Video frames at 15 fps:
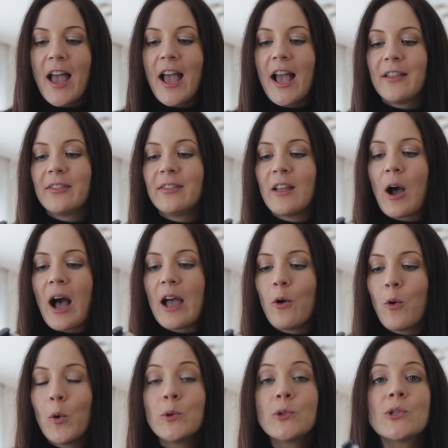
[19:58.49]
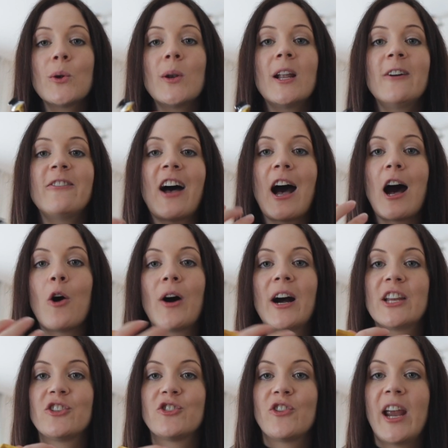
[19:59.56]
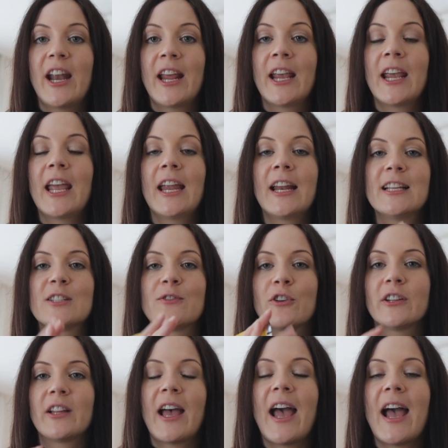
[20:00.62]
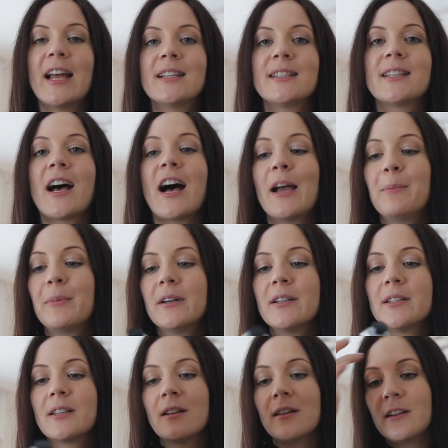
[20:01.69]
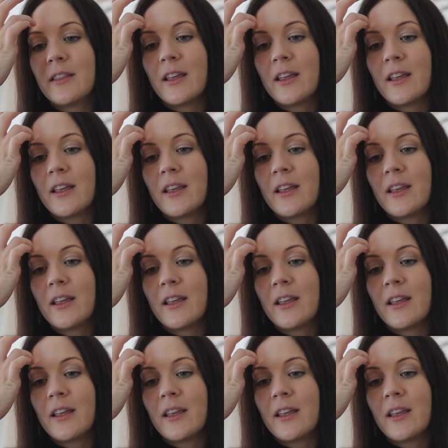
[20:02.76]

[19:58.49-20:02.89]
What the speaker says: And I also love how hydrating it is for the hands. I personally